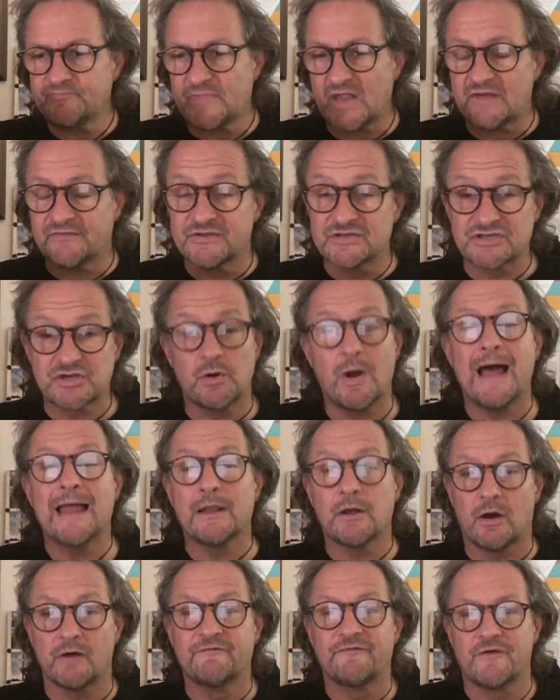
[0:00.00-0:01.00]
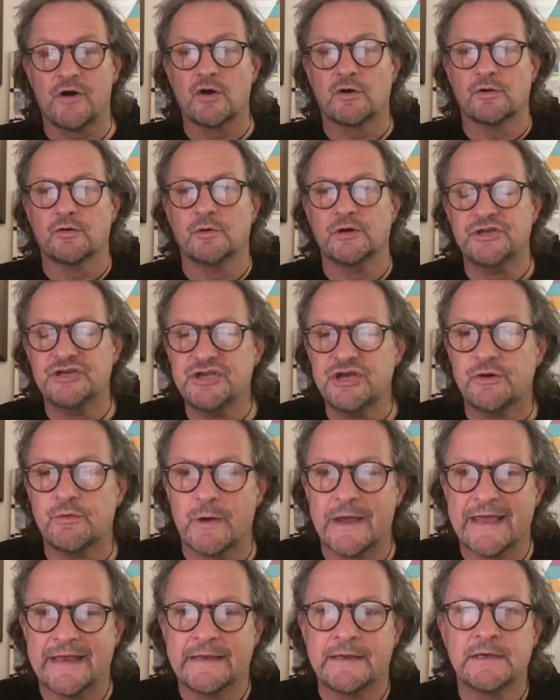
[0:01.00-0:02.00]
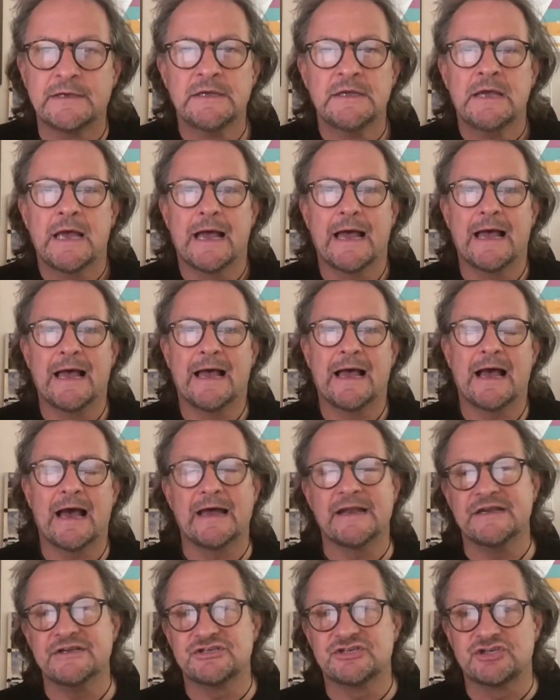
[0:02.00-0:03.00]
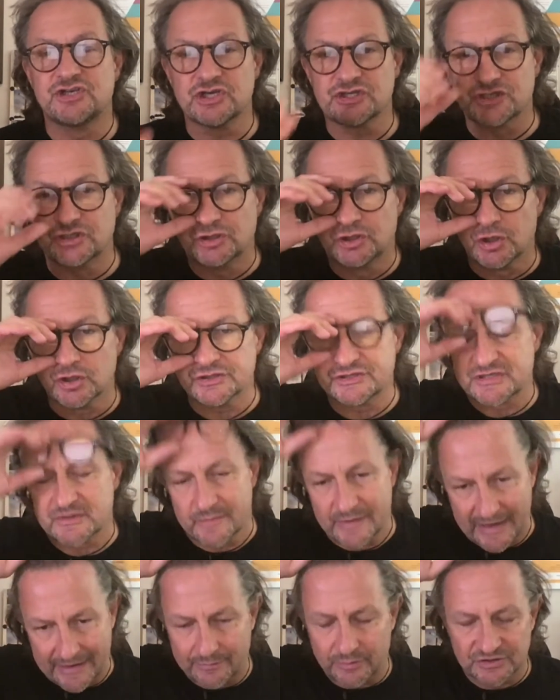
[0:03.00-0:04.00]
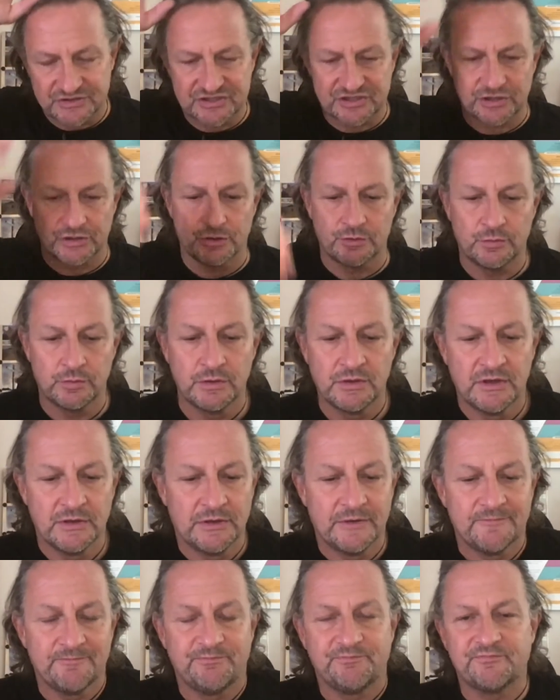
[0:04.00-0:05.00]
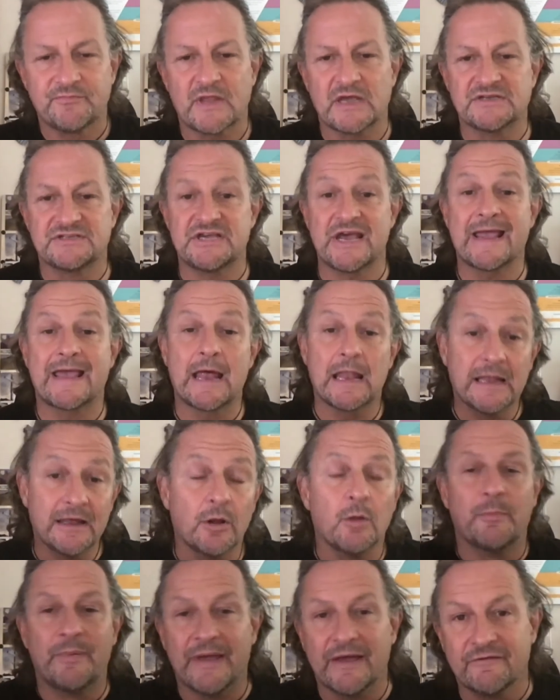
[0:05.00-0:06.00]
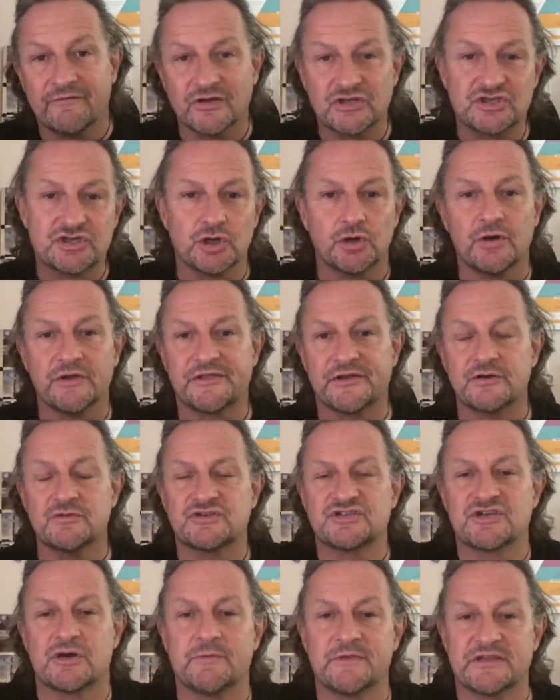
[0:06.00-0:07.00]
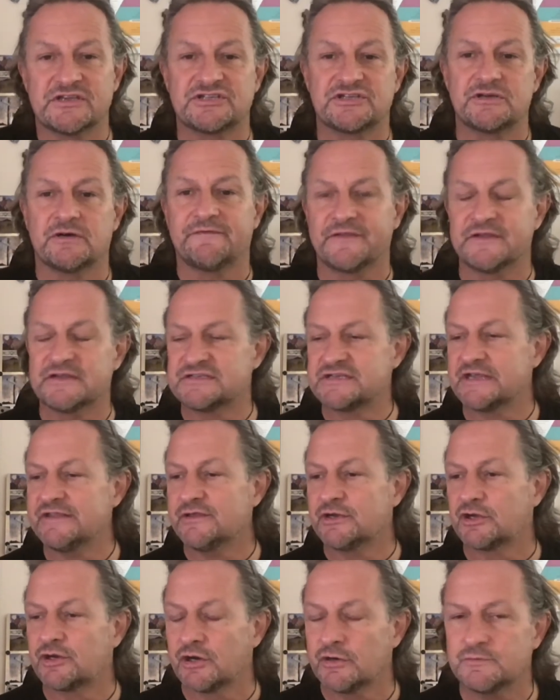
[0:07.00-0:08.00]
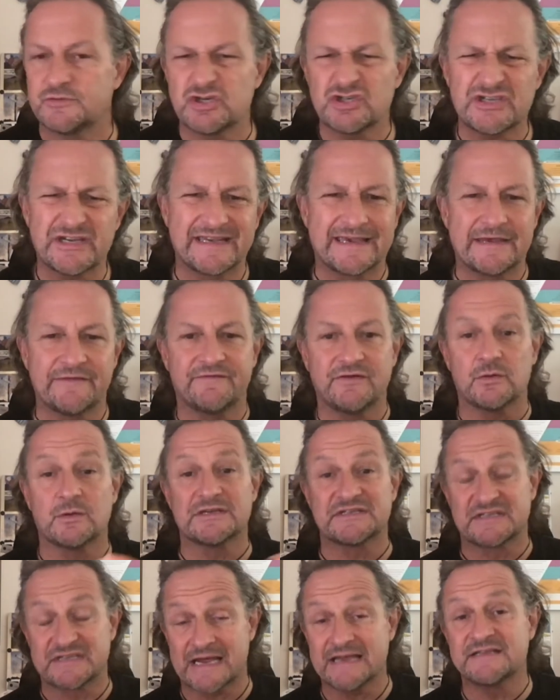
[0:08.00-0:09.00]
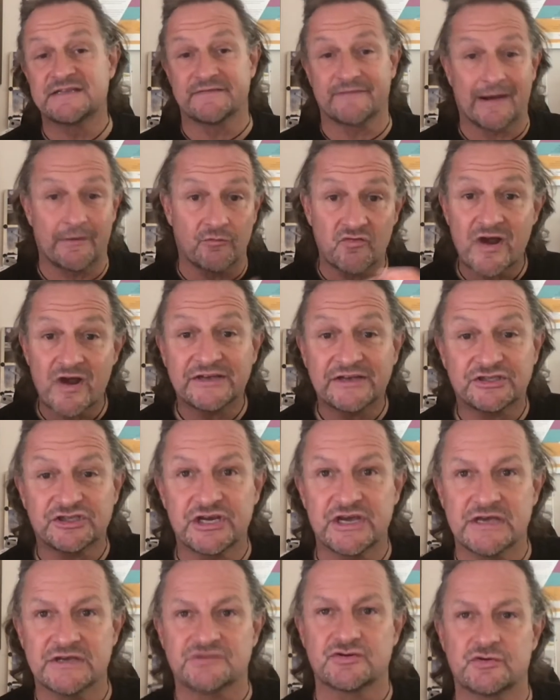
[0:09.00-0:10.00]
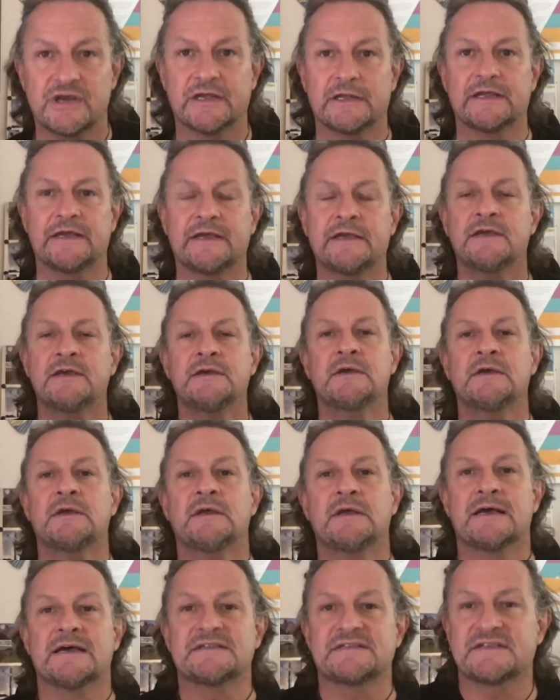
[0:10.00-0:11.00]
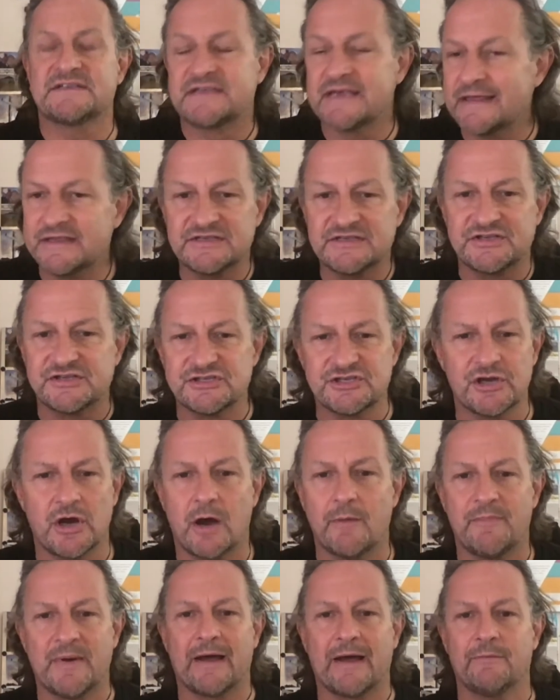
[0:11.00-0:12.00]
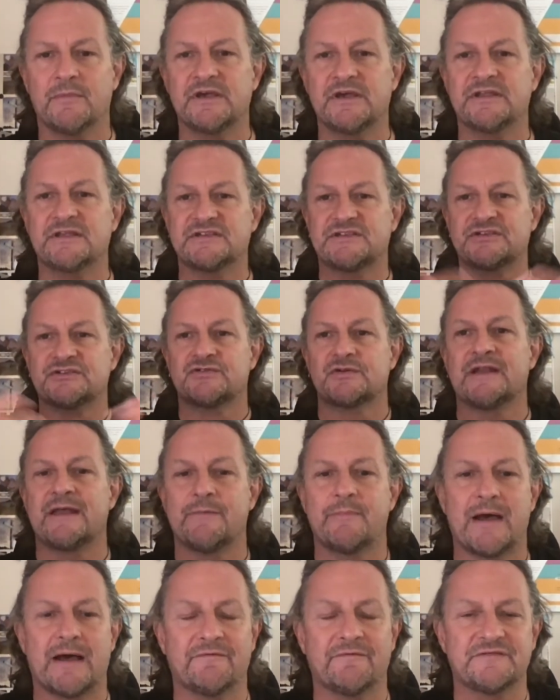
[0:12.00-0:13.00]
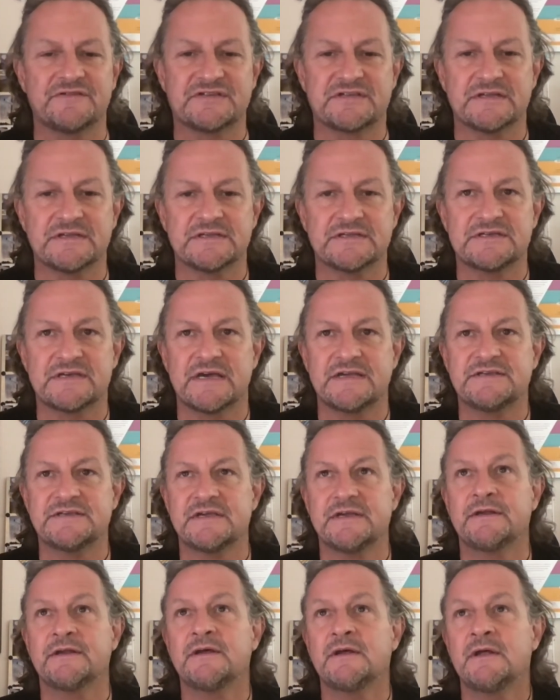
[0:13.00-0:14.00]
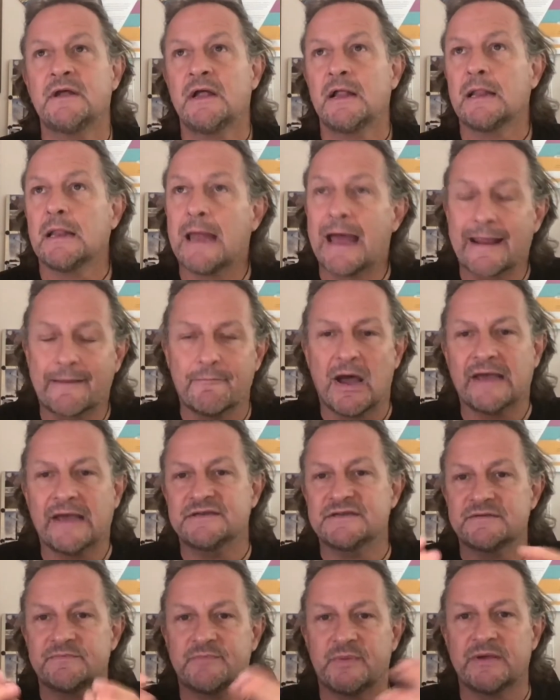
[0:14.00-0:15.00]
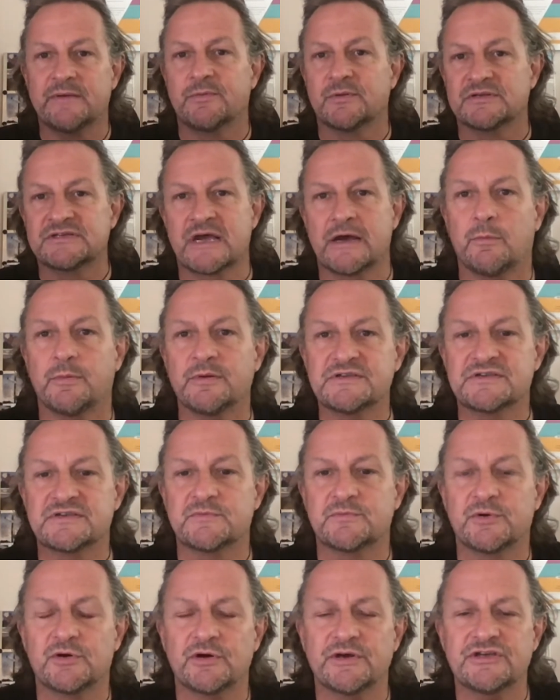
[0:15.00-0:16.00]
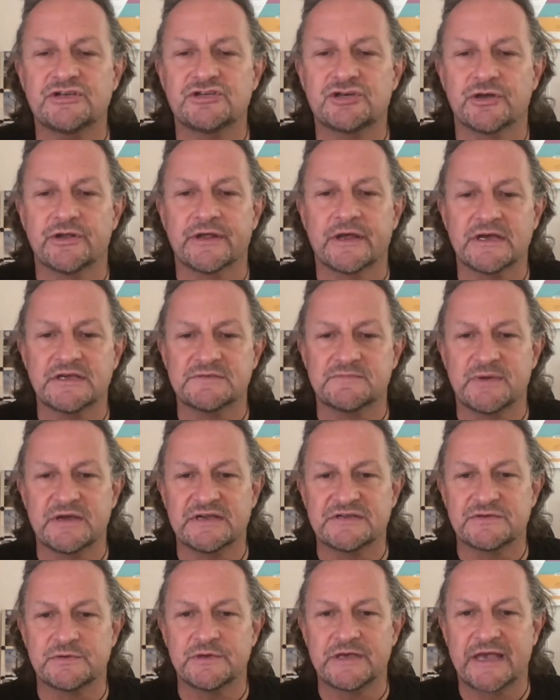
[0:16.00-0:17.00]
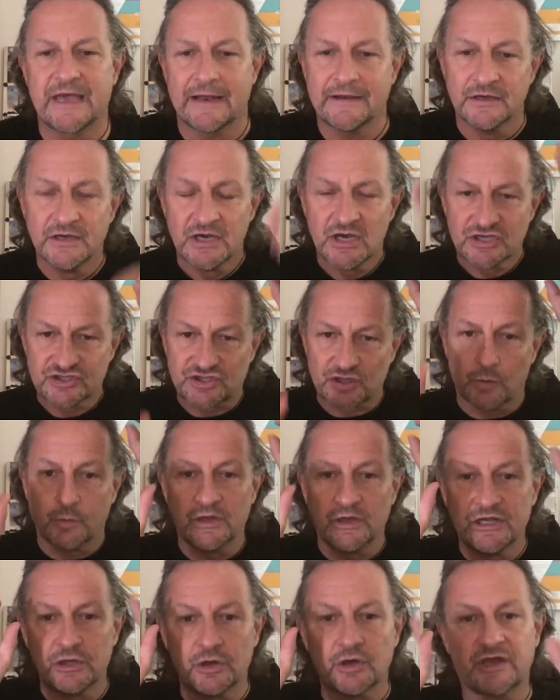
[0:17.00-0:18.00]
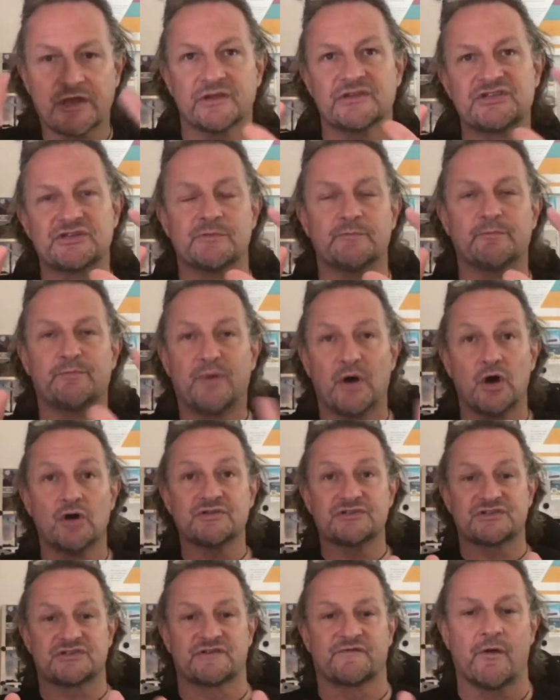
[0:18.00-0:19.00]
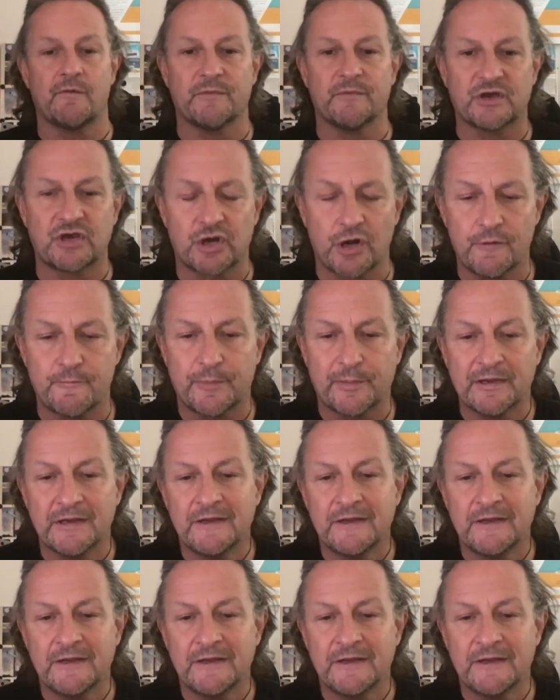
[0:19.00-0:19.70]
there's quite a lot of folk who are new in, and it's just good to be able to take a little bit of a tour through some of the stuff that's in the group, just to give you a sense of how rich it is, really. As I say, this is not about me. This is really about facilitating like-minded people to help and support each other as best we can. So we'll look at some posts from the group.